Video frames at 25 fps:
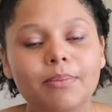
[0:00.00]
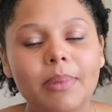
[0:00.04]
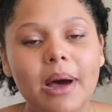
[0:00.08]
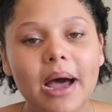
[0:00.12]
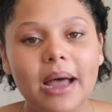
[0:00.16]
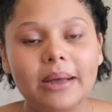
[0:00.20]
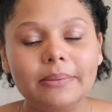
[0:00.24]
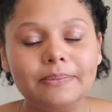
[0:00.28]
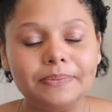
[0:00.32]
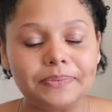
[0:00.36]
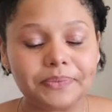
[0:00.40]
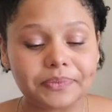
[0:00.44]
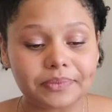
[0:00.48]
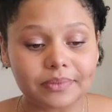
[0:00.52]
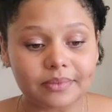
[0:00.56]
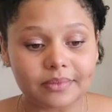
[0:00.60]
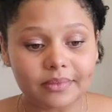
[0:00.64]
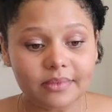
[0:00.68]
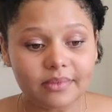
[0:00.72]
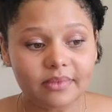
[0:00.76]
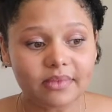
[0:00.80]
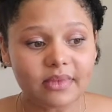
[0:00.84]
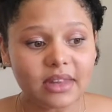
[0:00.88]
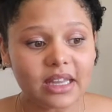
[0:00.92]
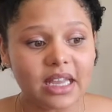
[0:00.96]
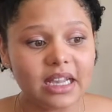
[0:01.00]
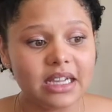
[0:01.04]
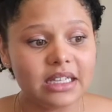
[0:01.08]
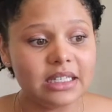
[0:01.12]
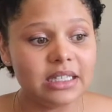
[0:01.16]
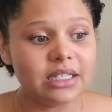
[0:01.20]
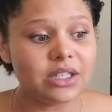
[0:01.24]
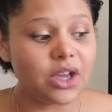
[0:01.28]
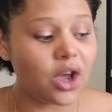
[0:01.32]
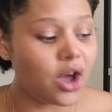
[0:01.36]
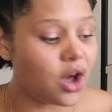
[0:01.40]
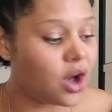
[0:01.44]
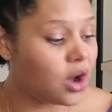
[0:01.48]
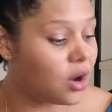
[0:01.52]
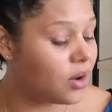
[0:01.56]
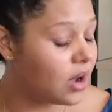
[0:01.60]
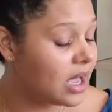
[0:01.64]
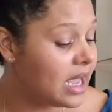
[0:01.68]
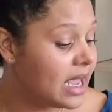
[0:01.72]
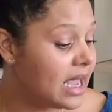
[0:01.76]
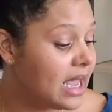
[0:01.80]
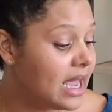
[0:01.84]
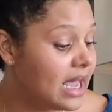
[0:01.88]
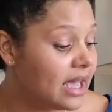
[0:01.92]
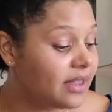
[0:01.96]
But,
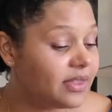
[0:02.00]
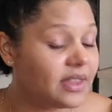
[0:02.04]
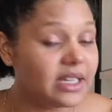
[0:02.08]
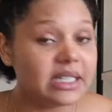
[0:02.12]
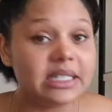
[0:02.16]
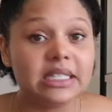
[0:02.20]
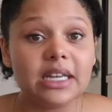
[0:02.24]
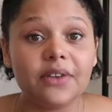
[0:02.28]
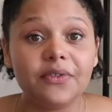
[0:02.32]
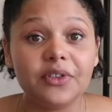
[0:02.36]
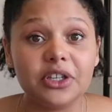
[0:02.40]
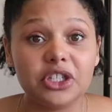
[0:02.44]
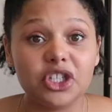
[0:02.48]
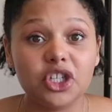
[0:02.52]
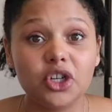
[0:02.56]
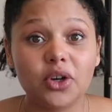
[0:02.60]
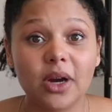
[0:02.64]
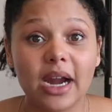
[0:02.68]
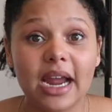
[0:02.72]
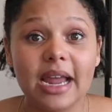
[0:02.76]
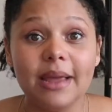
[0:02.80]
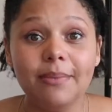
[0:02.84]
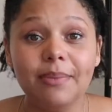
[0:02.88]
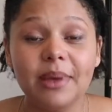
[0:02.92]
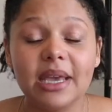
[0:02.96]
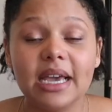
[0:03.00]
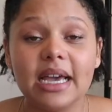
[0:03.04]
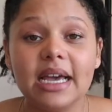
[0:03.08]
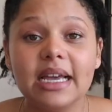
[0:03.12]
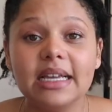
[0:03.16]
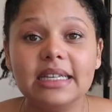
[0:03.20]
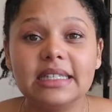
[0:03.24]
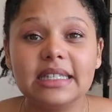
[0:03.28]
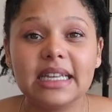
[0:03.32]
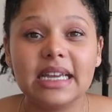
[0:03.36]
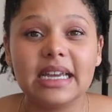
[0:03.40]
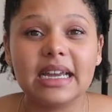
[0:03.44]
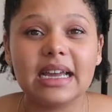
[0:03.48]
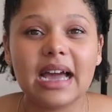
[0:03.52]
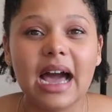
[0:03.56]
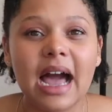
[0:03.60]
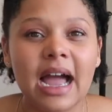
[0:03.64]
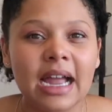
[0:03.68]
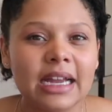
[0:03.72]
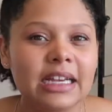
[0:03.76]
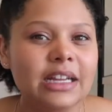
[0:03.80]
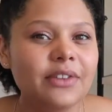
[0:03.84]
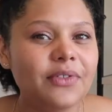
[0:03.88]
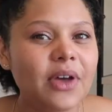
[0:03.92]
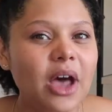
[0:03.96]
so this stuff is great because it
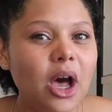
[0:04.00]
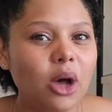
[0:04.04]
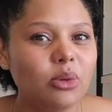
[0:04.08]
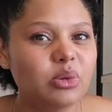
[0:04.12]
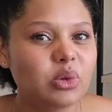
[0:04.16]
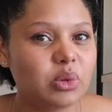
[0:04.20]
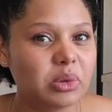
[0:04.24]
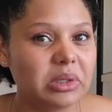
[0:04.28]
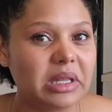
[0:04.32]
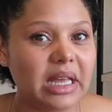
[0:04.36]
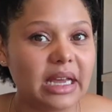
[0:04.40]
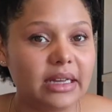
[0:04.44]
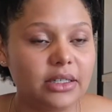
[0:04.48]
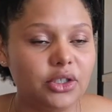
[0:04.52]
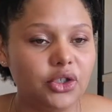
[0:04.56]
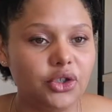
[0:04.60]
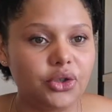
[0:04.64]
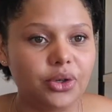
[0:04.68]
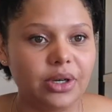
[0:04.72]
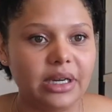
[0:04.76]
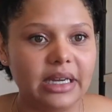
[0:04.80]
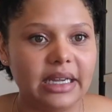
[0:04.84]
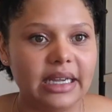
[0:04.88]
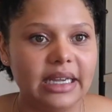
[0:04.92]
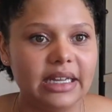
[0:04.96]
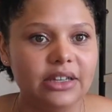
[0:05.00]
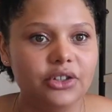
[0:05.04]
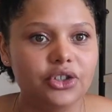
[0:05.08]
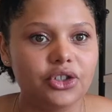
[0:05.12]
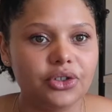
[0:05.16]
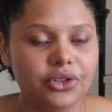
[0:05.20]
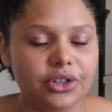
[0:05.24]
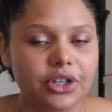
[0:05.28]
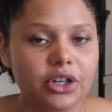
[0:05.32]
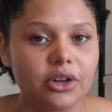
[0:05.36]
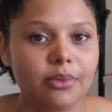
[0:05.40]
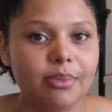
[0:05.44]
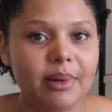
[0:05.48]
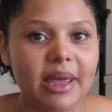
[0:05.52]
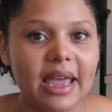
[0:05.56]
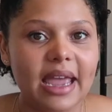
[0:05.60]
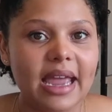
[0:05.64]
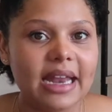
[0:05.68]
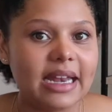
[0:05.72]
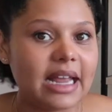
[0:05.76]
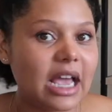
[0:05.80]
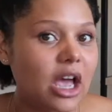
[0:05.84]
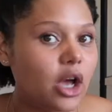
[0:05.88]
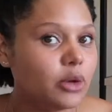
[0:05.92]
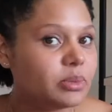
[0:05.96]
kind of helps with that shrinkage a little bit,
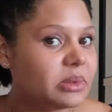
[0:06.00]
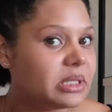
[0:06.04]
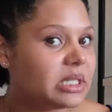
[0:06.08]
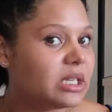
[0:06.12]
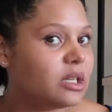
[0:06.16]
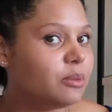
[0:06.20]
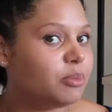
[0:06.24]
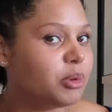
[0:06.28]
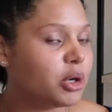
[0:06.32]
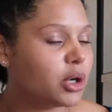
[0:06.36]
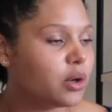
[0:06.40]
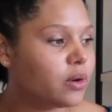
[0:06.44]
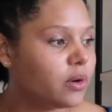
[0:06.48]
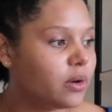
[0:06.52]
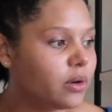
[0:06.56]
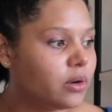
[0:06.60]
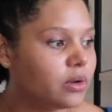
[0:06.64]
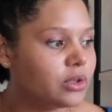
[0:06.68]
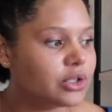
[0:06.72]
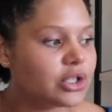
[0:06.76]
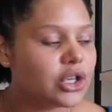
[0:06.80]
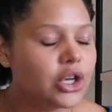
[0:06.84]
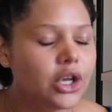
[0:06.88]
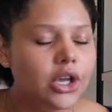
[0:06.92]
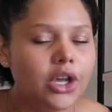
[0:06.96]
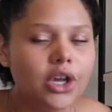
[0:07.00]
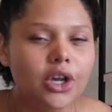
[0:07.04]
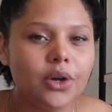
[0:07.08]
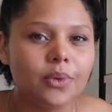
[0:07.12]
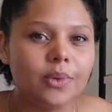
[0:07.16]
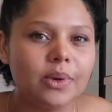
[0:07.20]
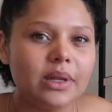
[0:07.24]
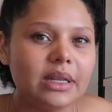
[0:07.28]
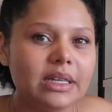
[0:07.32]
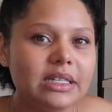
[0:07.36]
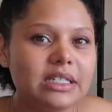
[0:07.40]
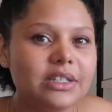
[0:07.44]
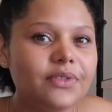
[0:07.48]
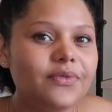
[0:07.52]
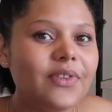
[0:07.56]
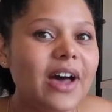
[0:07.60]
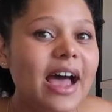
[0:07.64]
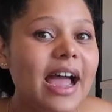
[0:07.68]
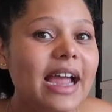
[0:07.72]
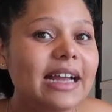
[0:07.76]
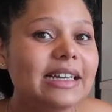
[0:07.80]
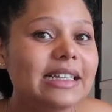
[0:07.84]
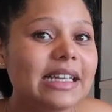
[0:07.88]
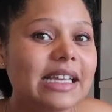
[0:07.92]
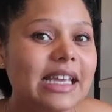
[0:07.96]
and it helps to keep your curls really
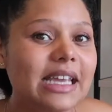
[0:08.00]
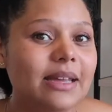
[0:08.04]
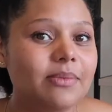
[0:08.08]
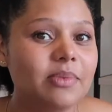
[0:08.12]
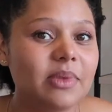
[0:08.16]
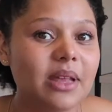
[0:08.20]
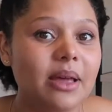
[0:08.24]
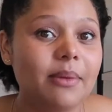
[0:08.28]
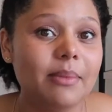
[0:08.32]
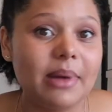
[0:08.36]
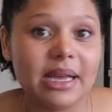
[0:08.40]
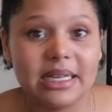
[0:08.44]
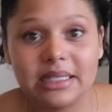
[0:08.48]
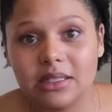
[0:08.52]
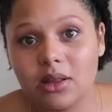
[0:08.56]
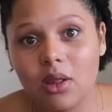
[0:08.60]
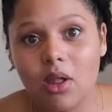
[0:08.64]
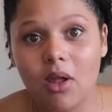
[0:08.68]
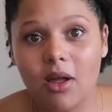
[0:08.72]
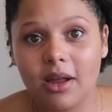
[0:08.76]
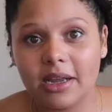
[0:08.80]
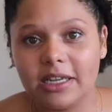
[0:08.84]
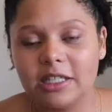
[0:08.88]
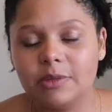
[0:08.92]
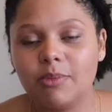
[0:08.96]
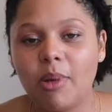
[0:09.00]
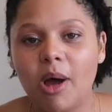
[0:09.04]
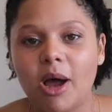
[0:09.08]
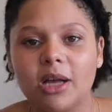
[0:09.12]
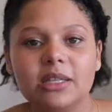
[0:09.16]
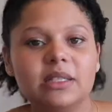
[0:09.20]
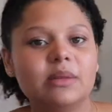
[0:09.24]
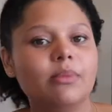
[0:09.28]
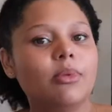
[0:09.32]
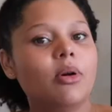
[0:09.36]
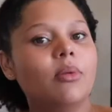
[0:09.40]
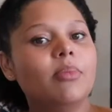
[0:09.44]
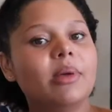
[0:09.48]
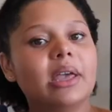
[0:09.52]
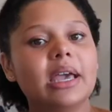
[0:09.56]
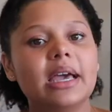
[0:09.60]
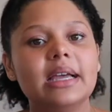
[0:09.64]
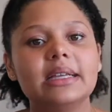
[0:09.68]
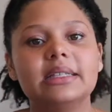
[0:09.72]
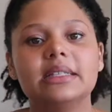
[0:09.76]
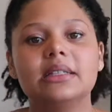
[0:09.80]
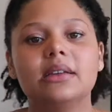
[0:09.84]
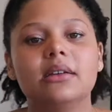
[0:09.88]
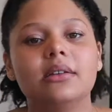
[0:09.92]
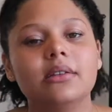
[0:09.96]
defined and keep them as long as possible,
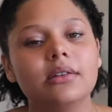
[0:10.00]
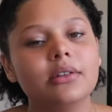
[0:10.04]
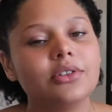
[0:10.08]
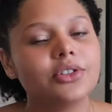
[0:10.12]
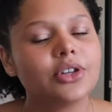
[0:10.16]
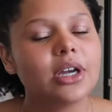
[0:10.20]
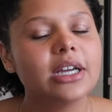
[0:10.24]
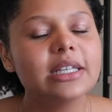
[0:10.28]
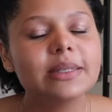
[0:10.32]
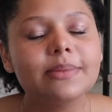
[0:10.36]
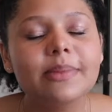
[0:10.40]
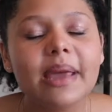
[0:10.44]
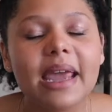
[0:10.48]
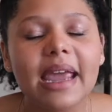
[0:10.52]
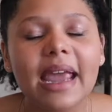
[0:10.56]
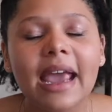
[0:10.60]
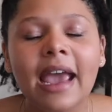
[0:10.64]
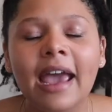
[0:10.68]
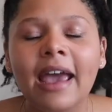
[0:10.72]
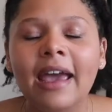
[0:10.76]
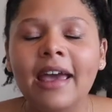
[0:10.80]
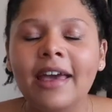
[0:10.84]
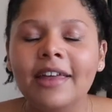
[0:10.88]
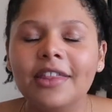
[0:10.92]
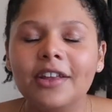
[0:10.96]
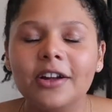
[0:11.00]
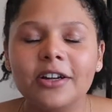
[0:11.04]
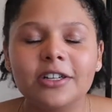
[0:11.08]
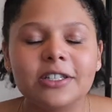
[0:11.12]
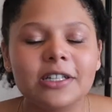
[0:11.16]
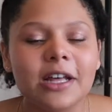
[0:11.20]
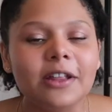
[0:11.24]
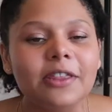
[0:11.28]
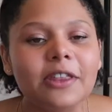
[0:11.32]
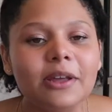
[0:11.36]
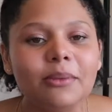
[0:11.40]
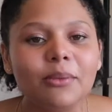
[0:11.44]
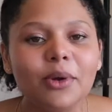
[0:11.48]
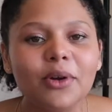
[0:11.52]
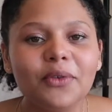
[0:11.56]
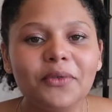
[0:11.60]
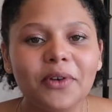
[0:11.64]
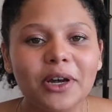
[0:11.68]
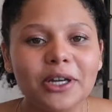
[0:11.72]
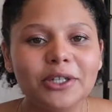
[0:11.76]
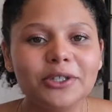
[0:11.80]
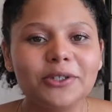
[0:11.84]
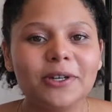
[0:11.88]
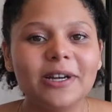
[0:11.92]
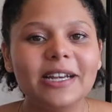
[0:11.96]
because trust me, there is nothing more
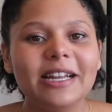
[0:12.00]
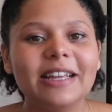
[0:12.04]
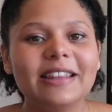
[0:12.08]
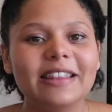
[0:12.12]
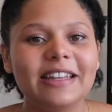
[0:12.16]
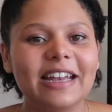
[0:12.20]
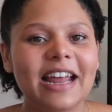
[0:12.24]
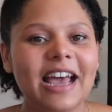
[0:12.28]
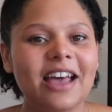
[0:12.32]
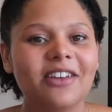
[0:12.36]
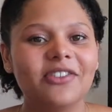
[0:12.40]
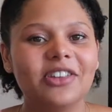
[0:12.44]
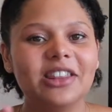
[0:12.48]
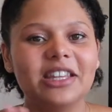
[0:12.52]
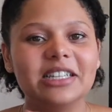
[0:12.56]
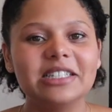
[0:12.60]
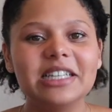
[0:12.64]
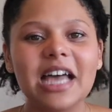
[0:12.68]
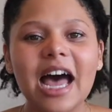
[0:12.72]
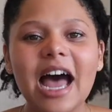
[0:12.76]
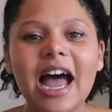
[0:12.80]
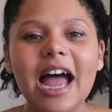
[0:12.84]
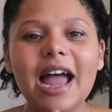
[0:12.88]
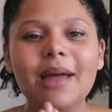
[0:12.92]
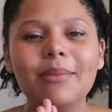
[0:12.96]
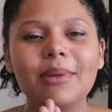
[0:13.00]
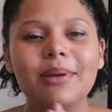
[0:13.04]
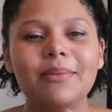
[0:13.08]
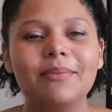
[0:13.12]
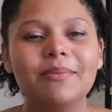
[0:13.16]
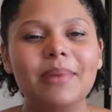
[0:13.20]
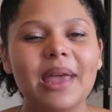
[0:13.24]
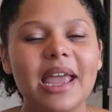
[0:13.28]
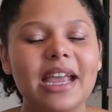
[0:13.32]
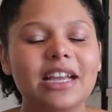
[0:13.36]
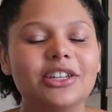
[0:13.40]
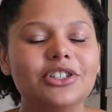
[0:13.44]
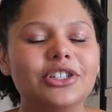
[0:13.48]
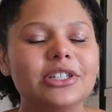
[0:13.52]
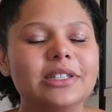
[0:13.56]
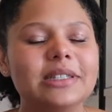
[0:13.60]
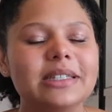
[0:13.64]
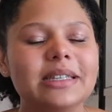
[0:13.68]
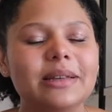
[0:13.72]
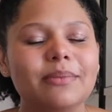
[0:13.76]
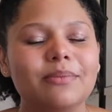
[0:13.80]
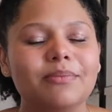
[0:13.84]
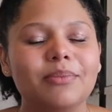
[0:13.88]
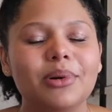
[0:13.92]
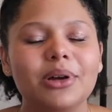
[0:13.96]
frustrating than having the time and patience
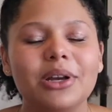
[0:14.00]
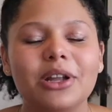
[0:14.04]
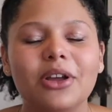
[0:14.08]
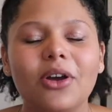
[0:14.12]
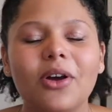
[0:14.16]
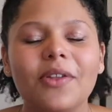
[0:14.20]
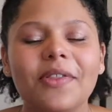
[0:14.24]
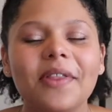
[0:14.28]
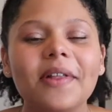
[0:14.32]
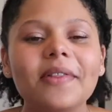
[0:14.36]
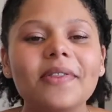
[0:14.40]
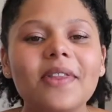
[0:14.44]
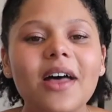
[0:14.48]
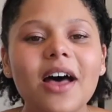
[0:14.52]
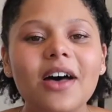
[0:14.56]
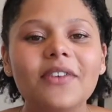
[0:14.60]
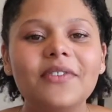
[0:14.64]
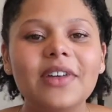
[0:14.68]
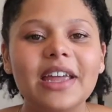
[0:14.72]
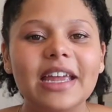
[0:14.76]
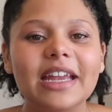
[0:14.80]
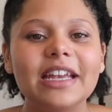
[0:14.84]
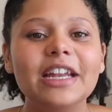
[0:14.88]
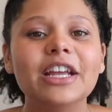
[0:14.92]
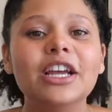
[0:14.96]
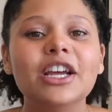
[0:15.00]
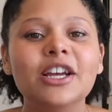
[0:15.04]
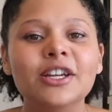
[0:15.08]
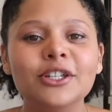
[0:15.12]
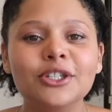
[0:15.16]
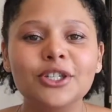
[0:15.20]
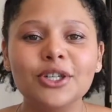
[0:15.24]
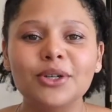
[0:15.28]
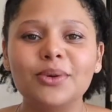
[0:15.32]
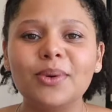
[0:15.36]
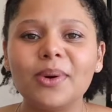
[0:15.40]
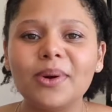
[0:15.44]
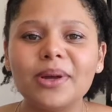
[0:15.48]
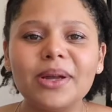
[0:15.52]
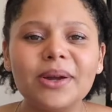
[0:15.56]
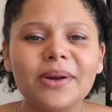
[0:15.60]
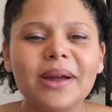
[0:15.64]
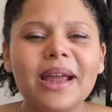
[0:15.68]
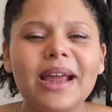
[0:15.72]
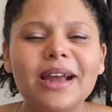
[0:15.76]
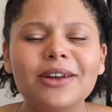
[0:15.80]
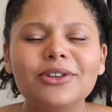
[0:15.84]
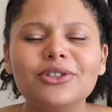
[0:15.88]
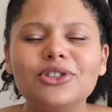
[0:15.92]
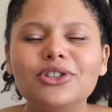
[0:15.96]
and putting all the love in to grow your
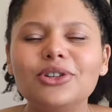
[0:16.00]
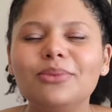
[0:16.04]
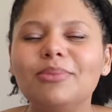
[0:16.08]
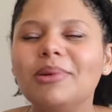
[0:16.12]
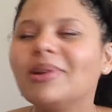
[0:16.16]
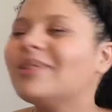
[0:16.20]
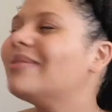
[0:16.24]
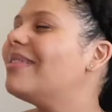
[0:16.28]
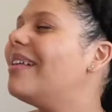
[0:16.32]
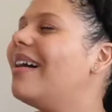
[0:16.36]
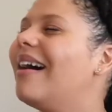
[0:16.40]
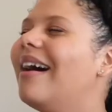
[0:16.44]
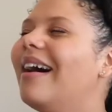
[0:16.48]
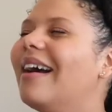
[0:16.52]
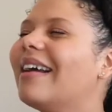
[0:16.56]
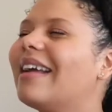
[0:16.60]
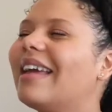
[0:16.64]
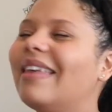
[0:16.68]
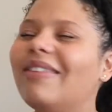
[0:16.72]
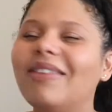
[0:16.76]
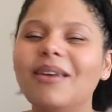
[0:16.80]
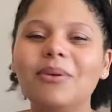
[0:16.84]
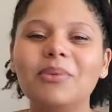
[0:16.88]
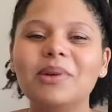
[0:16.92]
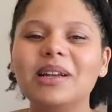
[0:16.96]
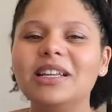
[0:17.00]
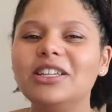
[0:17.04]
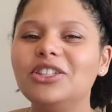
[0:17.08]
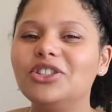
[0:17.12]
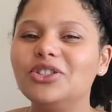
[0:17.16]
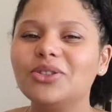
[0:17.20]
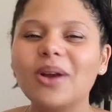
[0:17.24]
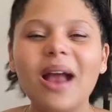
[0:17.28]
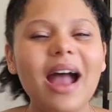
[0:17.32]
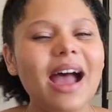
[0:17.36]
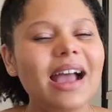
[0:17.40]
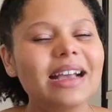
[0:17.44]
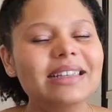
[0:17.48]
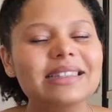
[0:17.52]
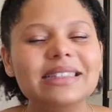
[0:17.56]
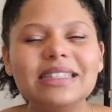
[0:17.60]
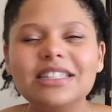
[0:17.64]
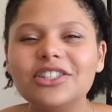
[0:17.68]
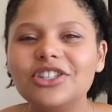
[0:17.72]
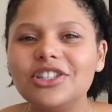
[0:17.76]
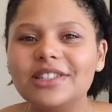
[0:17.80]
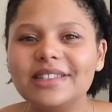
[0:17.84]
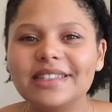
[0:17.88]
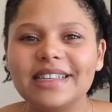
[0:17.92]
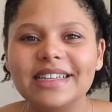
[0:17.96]
hair super long, and then when it dries, it
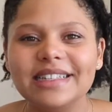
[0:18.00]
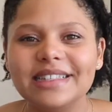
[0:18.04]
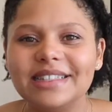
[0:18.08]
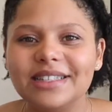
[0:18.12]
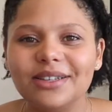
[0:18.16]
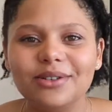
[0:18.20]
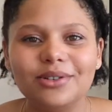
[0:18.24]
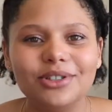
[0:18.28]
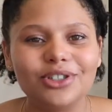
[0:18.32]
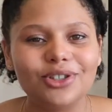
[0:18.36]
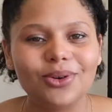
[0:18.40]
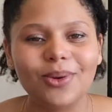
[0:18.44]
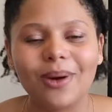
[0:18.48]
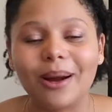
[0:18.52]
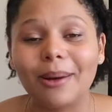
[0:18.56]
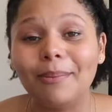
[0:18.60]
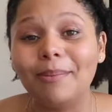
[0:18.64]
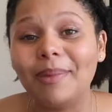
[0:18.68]
just gets so short.